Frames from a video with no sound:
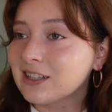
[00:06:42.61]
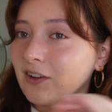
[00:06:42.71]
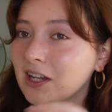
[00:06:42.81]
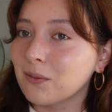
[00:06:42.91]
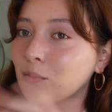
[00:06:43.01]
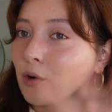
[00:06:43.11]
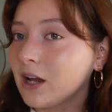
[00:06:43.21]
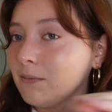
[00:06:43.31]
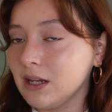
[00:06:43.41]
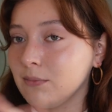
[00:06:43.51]
it's funny, the more
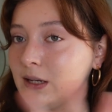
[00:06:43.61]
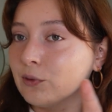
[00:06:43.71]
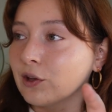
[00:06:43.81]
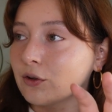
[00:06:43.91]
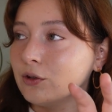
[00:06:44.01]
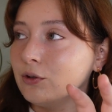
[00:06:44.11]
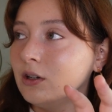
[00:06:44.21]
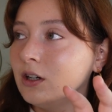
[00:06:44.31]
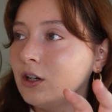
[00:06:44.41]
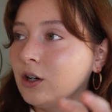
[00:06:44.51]
I meet people through
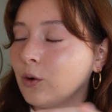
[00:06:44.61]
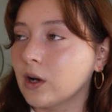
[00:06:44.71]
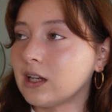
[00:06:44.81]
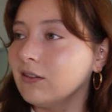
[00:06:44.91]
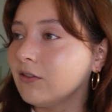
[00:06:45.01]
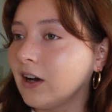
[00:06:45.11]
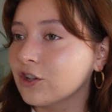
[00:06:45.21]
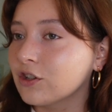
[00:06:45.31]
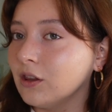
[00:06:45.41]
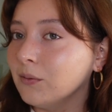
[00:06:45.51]
working in
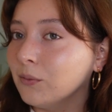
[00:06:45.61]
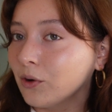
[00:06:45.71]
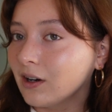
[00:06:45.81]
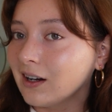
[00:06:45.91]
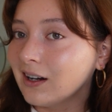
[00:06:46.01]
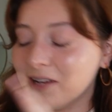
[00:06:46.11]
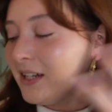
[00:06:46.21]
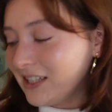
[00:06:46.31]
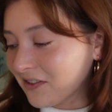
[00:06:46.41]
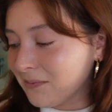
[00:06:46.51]
fashion, the more I
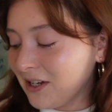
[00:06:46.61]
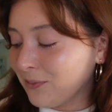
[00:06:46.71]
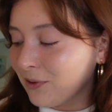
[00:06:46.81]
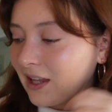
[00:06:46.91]
meet different people.